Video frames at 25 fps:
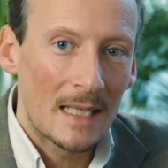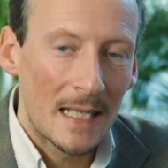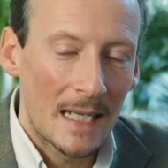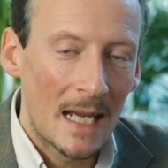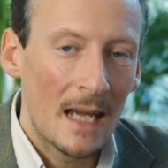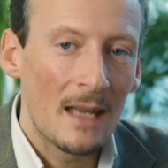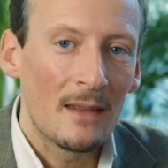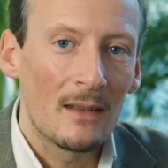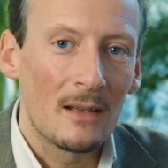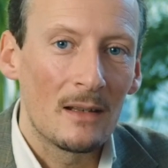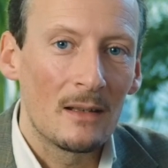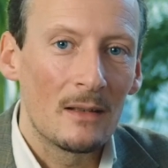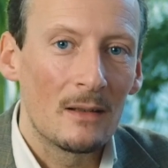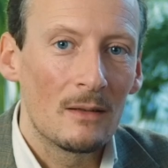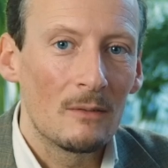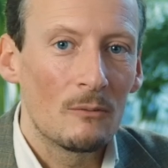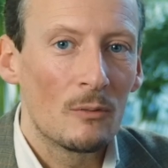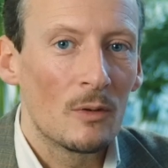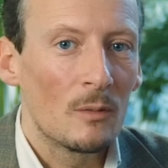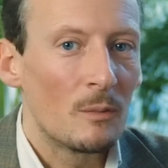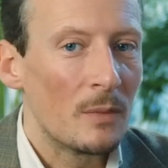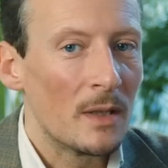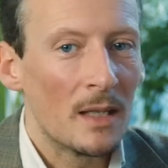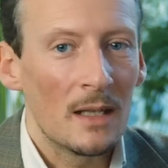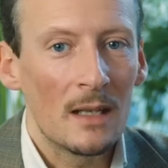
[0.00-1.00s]
together
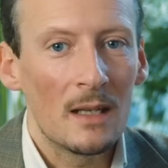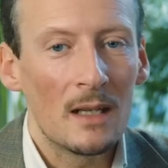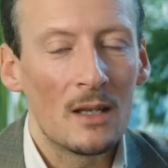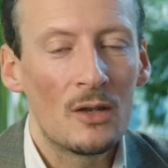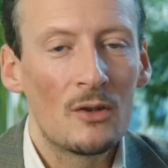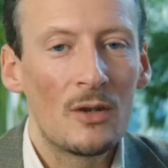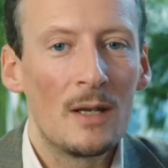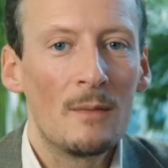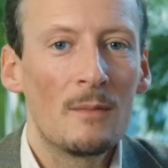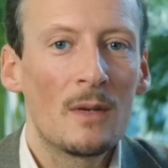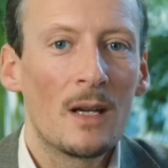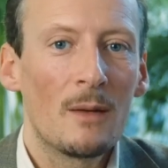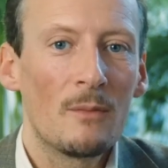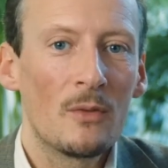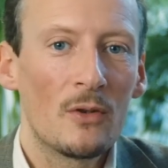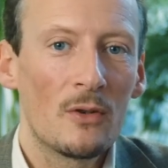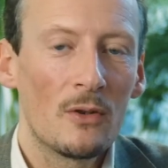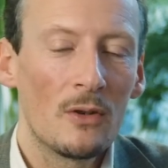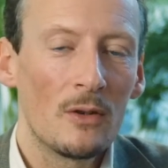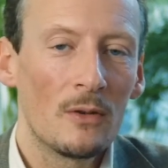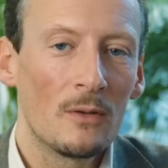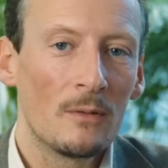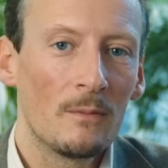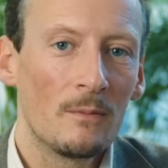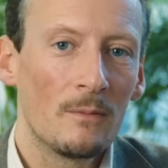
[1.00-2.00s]
would be a dream come
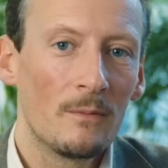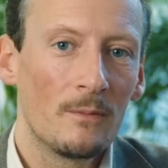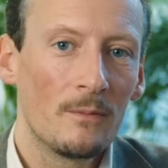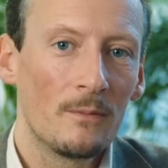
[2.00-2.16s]
true.